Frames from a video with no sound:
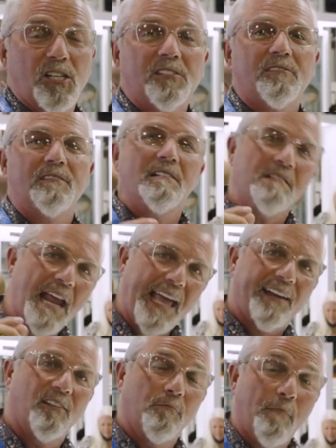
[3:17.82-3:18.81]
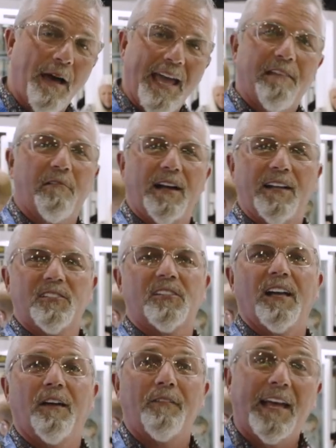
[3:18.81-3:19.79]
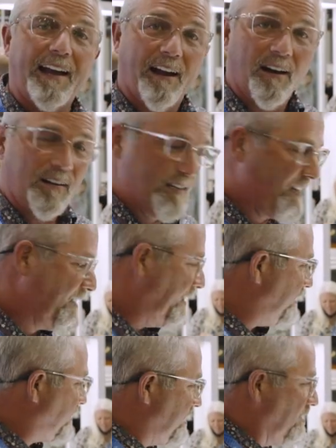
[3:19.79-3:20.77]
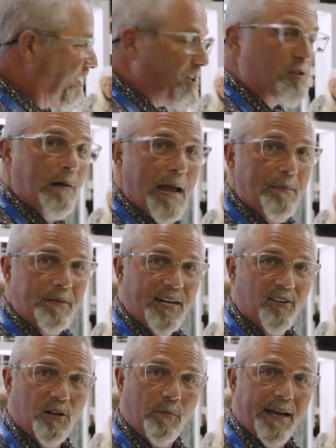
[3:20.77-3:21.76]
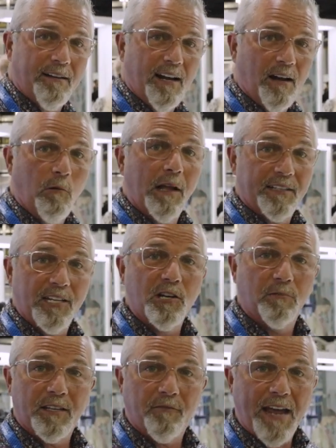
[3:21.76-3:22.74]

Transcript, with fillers: just nanomicrons of air that still get trapped in here no matter how well they do with the